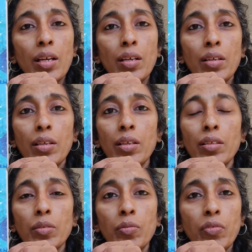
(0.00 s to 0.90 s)

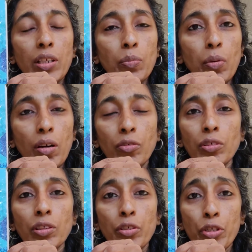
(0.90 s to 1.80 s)
in a very
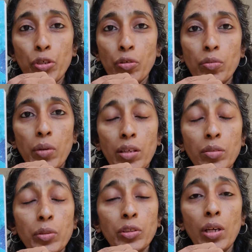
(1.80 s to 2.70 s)
powerful and assured
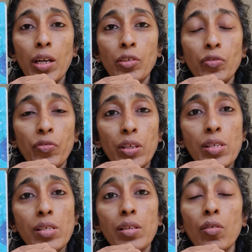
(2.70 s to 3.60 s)
manner, but who had to
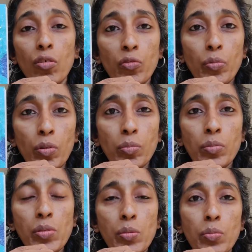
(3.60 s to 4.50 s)
face a lot of
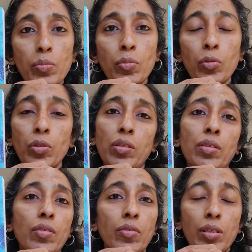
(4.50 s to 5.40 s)
problems,
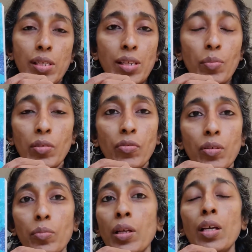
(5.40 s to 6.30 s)
both stemming
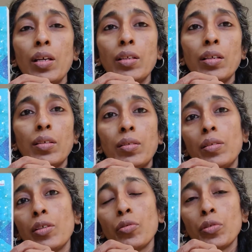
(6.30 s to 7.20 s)
from
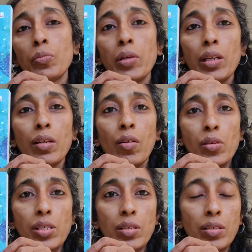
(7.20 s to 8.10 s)
the male
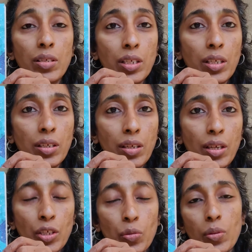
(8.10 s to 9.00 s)
hostility
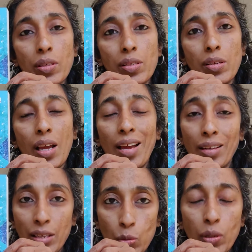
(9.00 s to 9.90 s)
towards her,
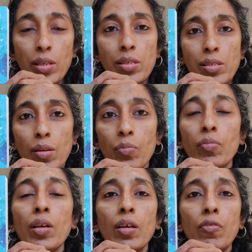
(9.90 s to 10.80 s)
and as well as
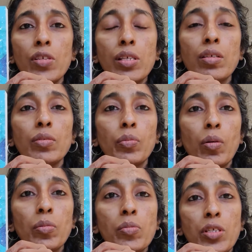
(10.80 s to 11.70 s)
some physical
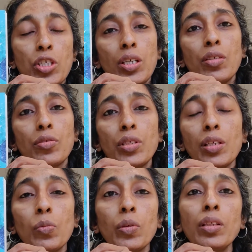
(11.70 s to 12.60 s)
problems that she had to
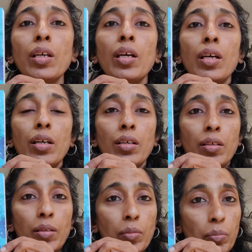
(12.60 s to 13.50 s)
deal with,
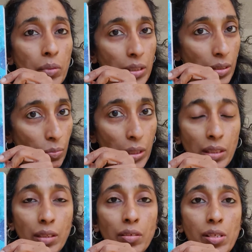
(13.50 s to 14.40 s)
but
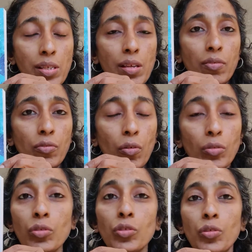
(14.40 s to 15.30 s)
maintain herself
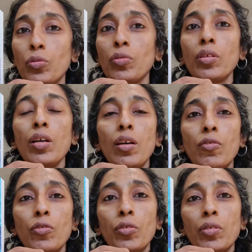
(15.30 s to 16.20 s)
on the throne
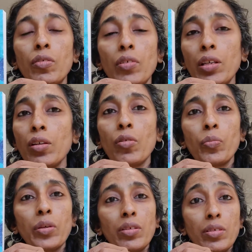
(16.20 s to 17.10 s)
for a very
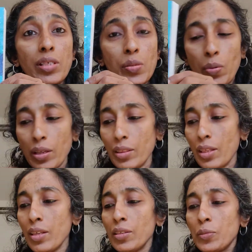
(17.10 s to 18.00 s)
long period
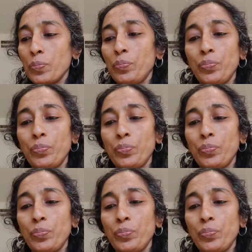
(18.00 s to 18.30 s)
despite that.